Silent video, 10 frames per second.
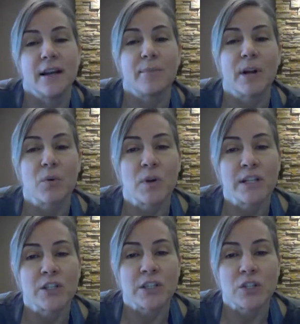But I wanted
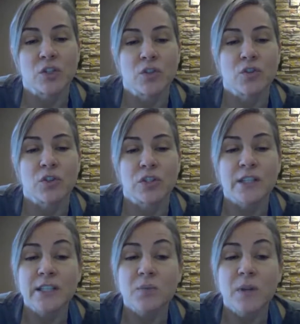to introduce you to
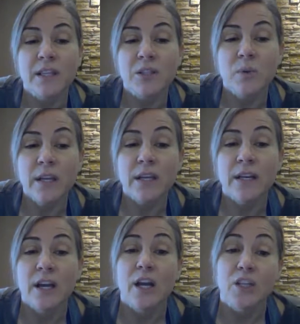this one this week
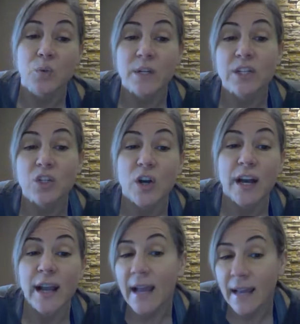so we can try
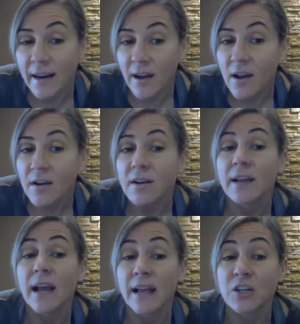to add it on
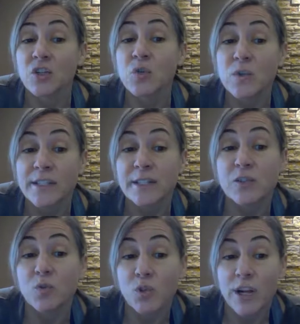and do this
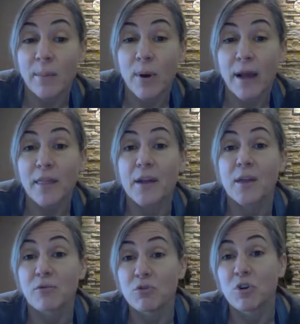ujjayi breath
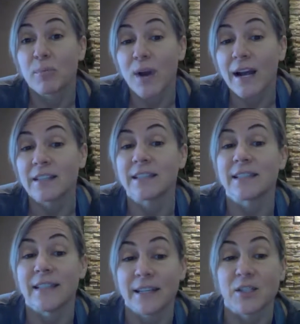through your practice
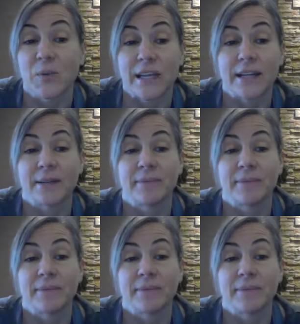next week.